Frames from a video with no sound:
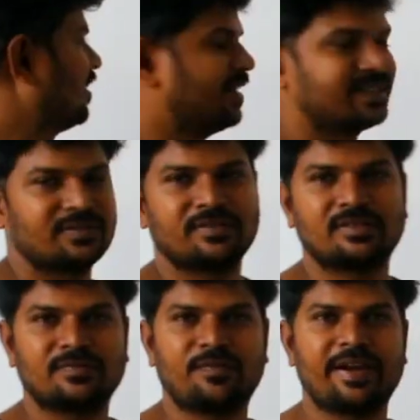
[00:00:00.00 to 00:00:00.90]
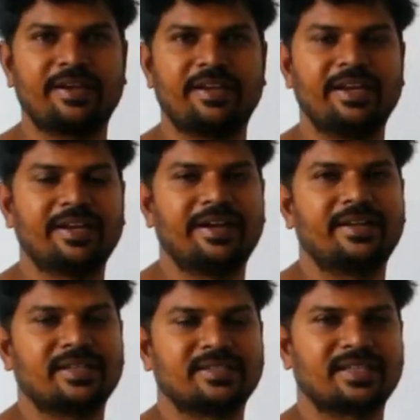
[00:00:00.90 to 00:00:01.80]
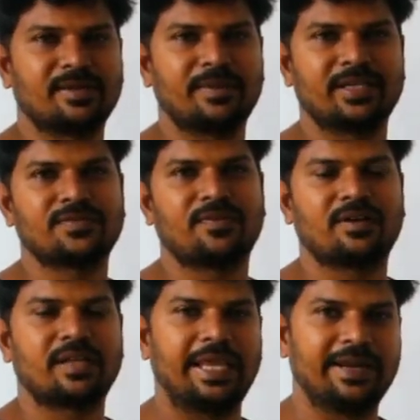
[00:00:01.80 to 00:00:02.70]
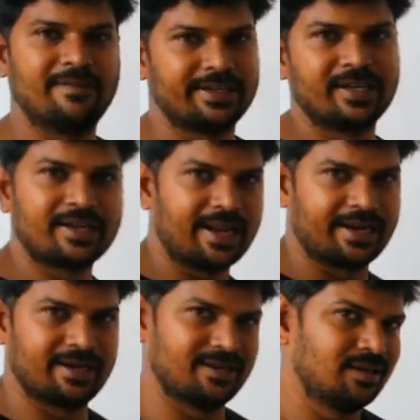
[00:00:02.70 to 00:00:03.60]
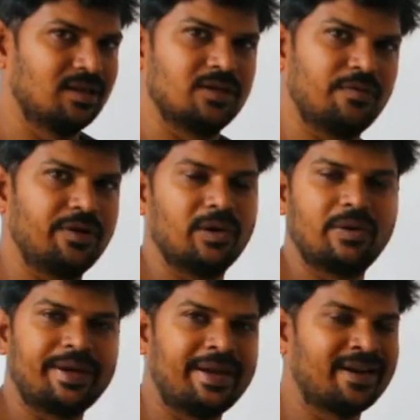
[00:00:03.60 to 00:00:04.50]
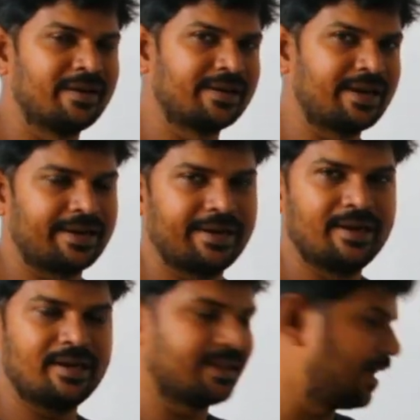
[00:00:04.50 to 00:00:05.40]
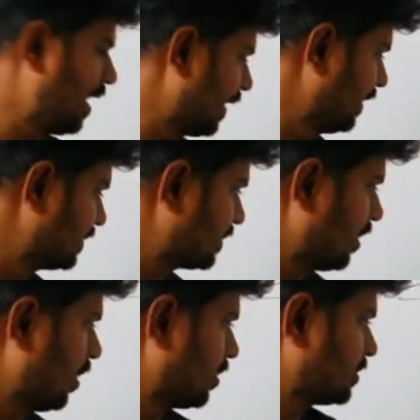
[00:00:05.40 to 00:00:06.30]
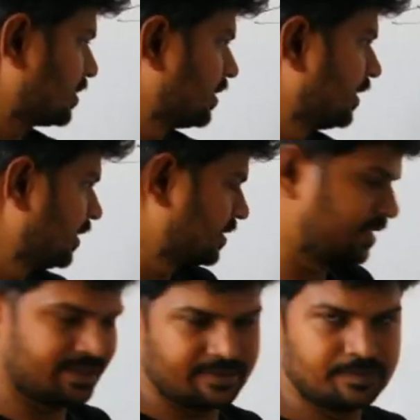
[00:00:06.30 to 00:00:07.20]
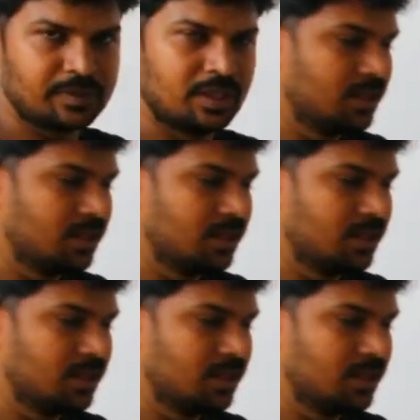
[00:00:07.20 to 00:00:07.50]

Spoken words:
Let's find inradius and circumradius for equilateral triangle. We know in an equilateral triangle the angles are 60 degrees here.